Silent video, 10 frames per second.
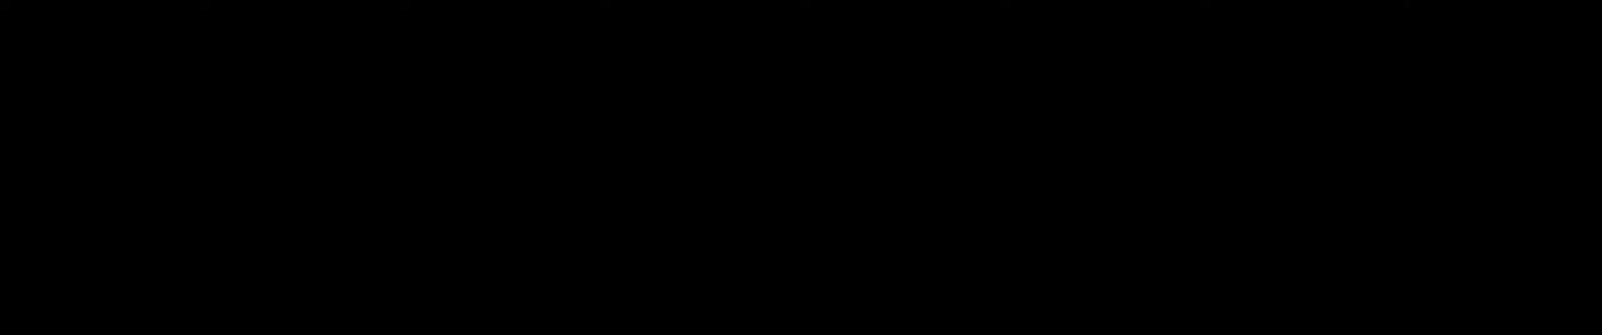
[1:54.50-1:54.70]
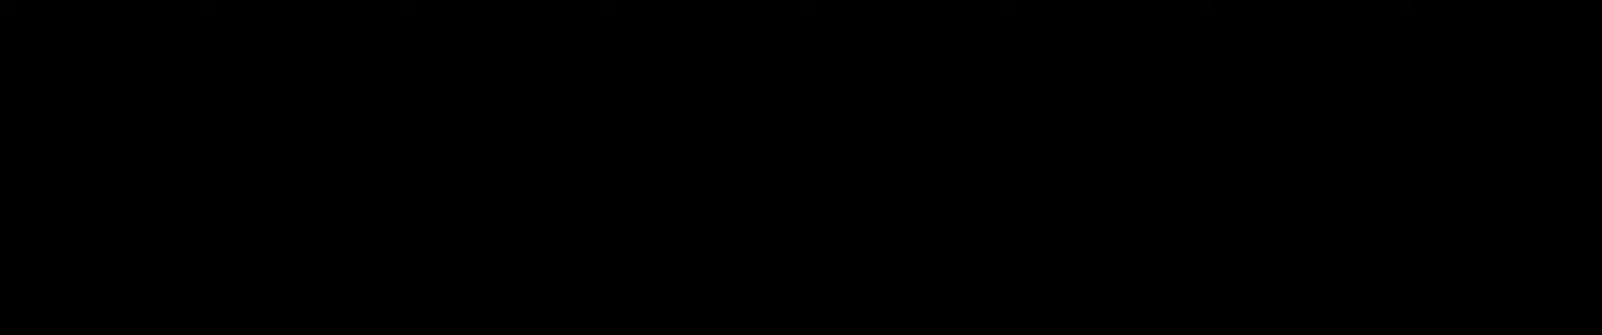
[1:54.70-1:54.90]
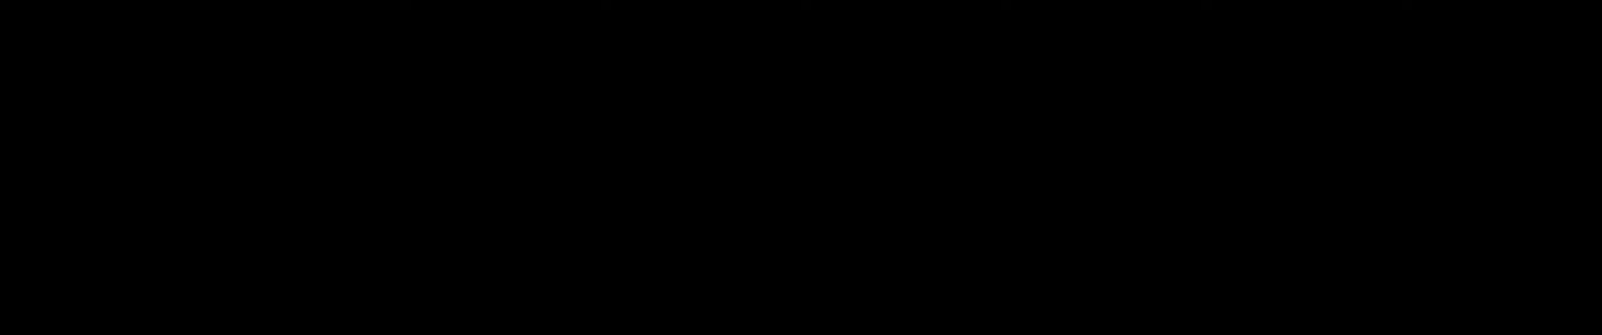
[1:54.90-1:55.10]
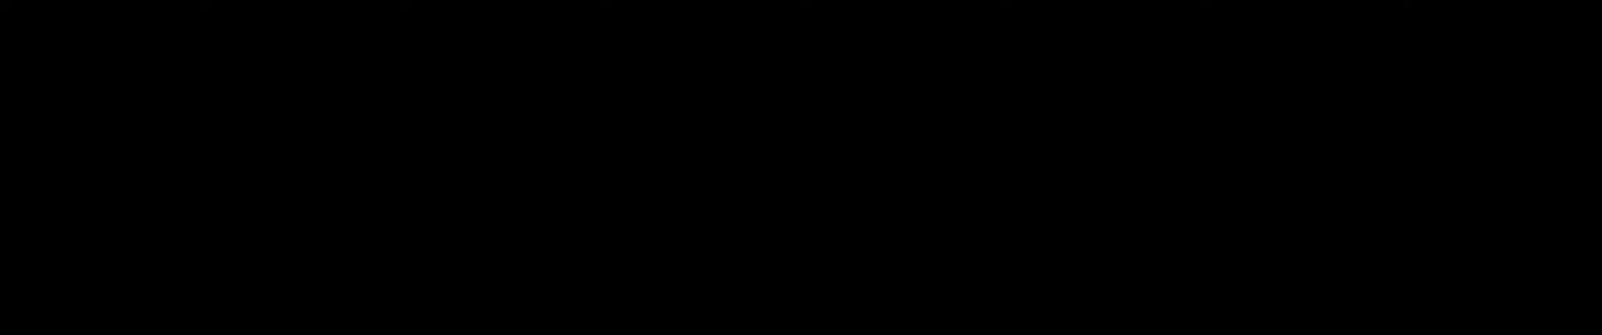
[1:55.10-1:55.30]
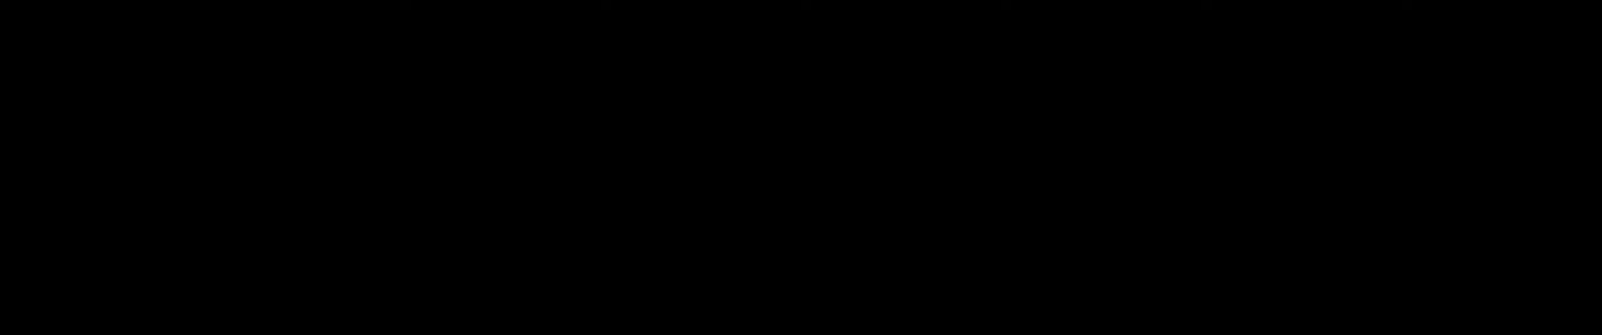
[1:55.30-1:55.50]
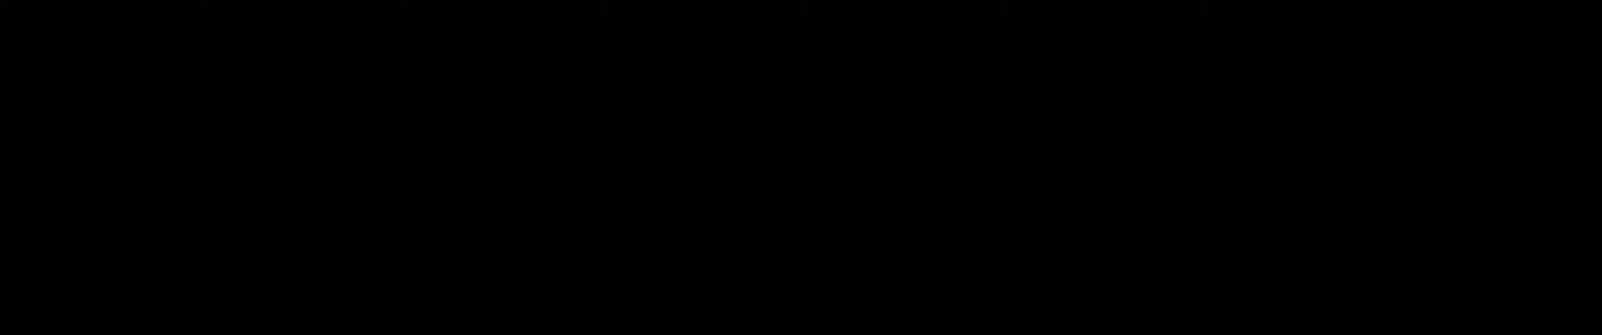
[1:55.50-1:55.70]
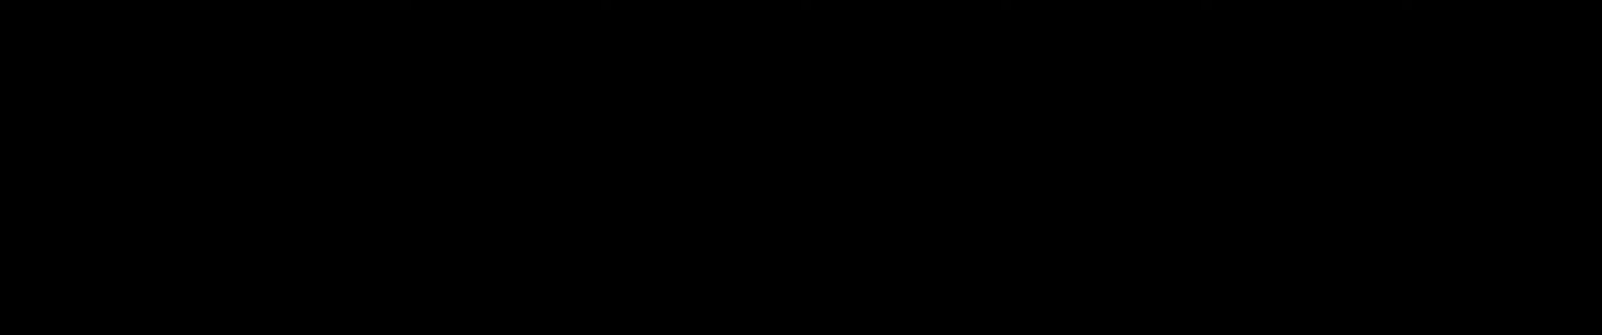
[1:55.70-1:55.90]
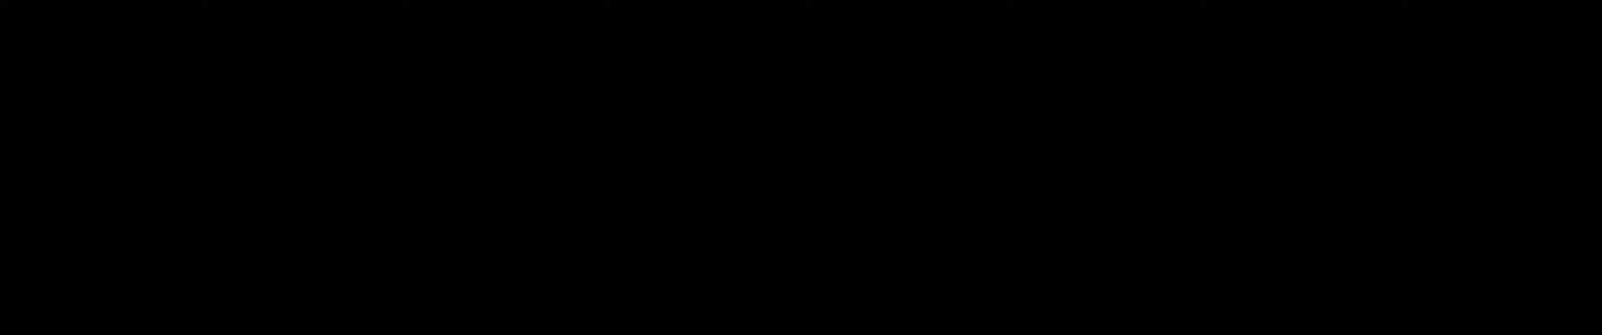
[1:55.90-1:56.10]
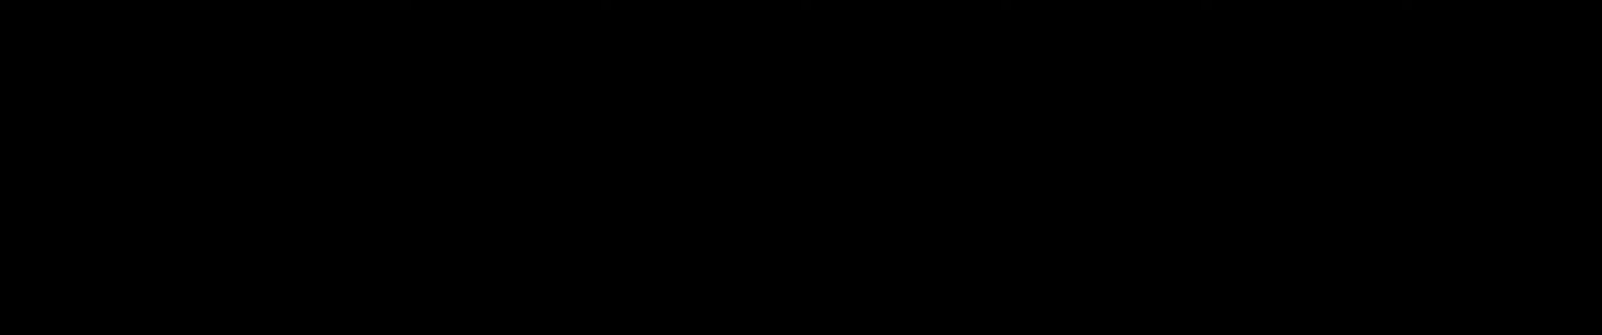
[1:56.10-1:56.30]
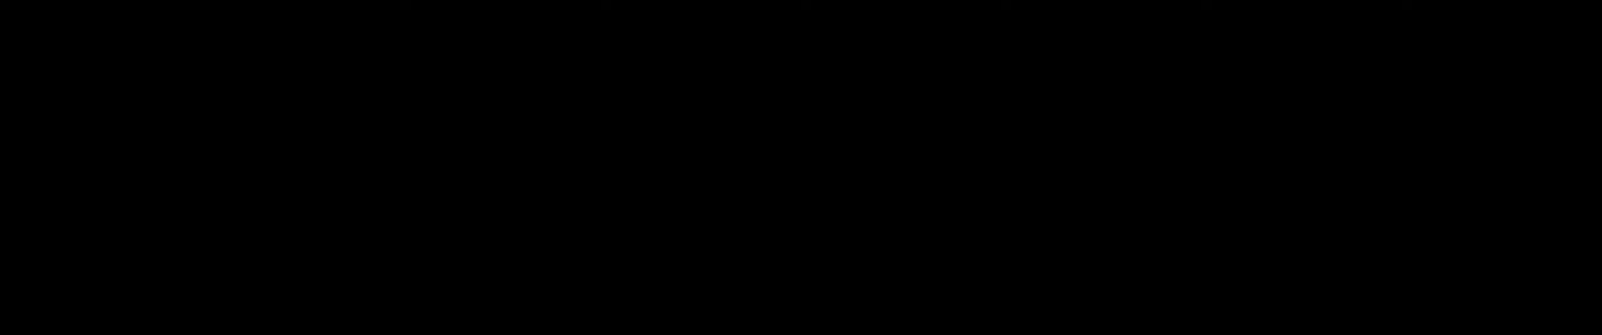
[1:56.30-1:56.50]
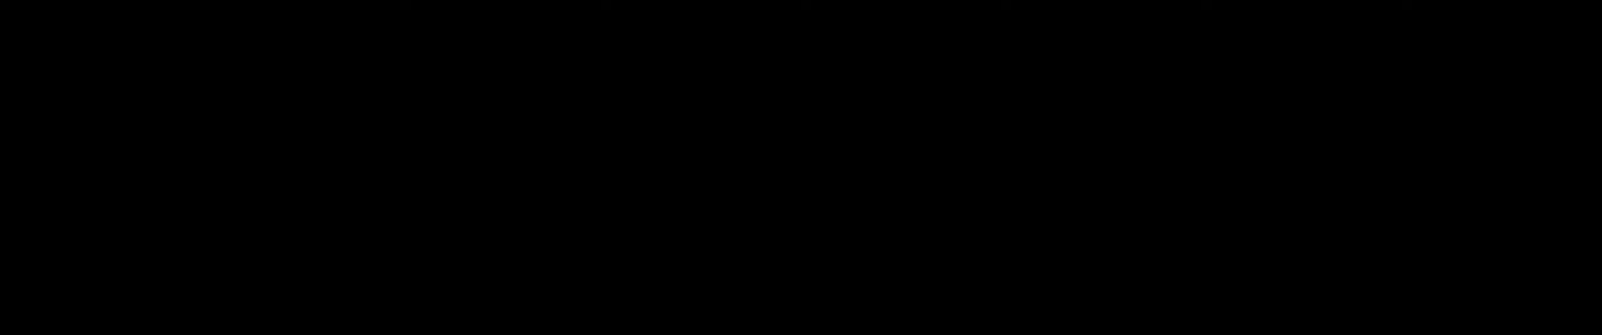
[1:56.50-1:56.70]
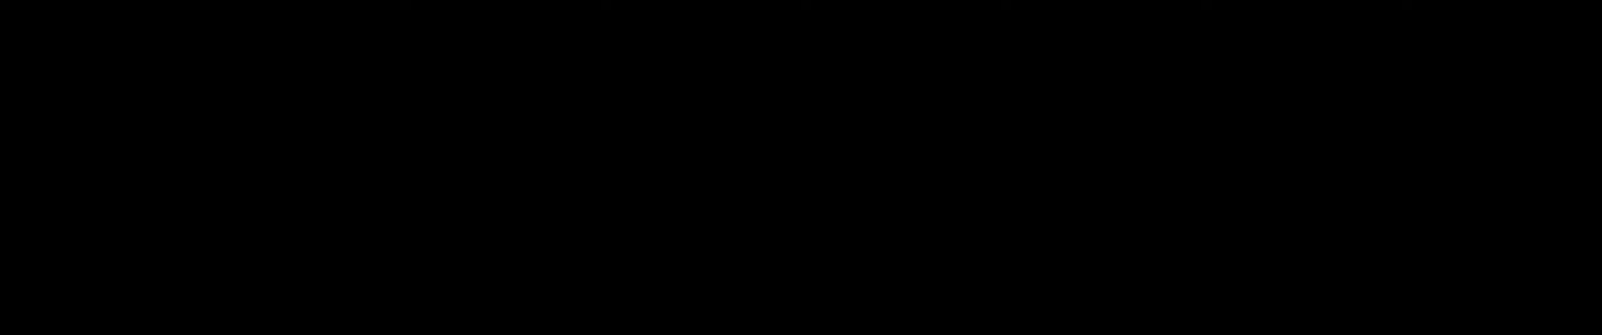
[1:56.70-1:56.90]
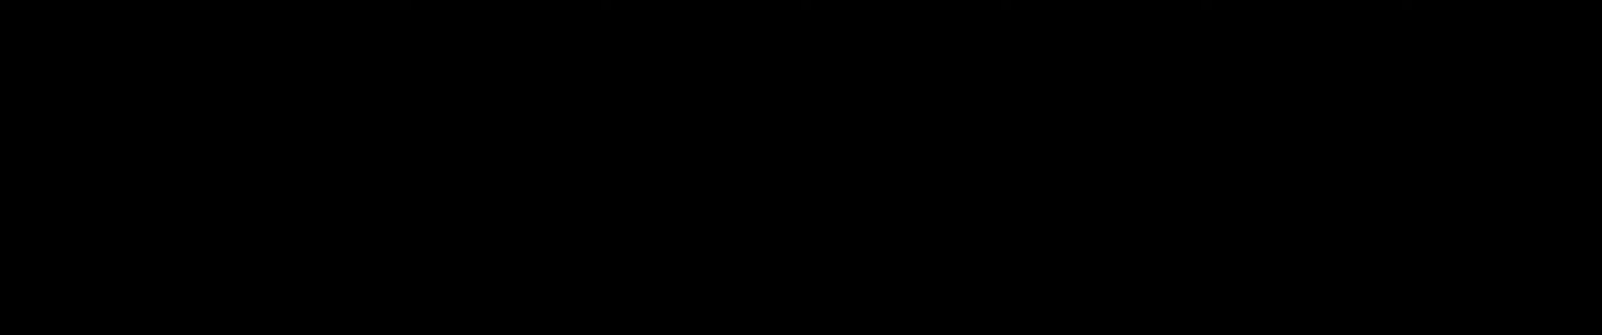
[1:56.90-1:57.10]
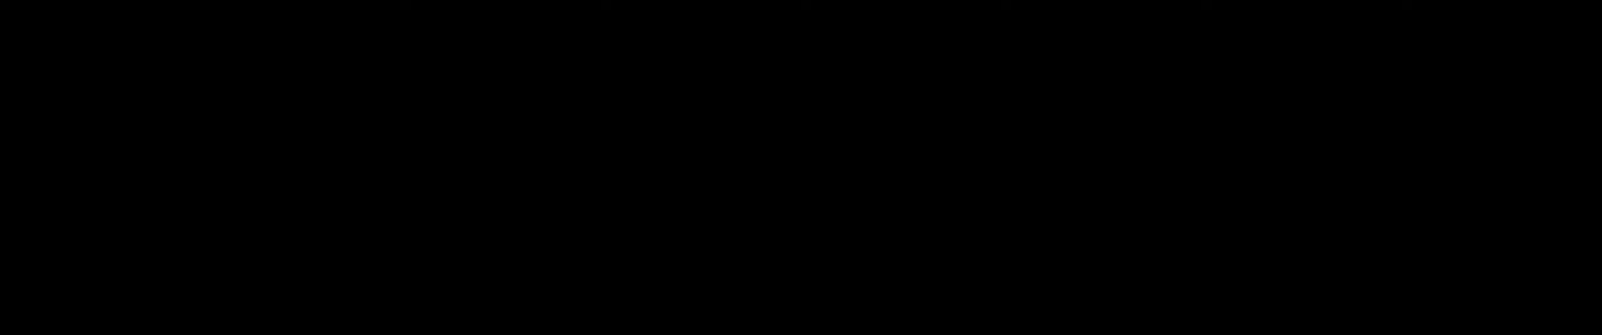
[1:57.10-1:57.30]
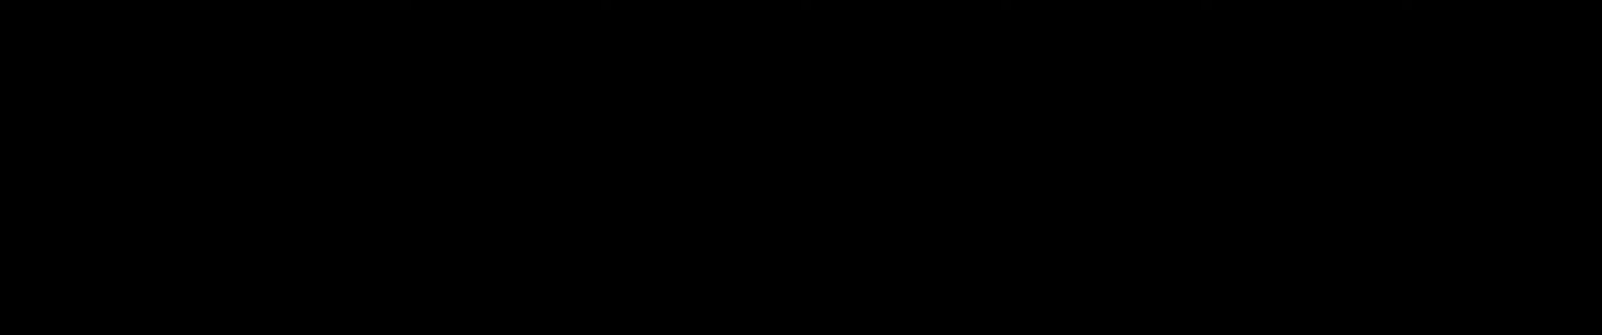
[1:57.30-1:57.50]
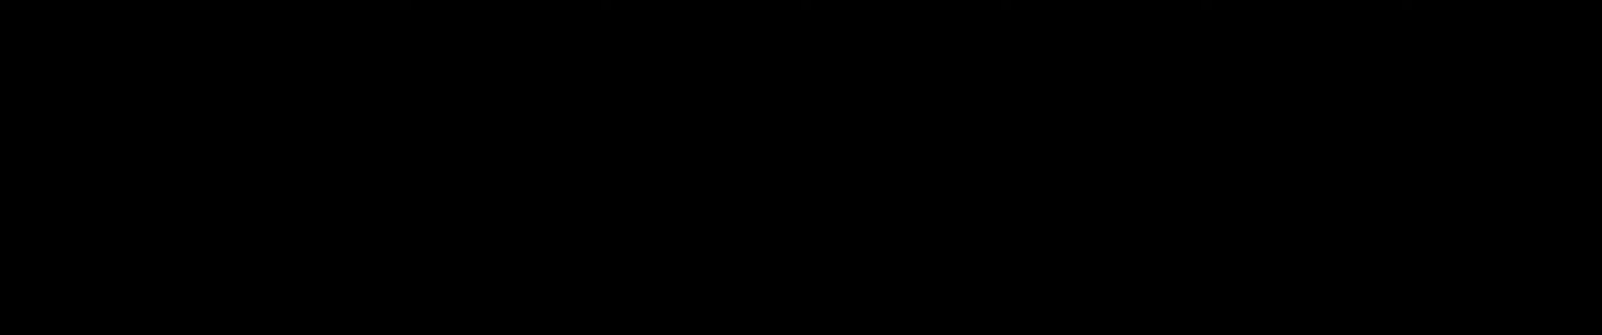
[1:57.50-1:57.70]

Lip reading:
No face is visible, so there are no lips to read.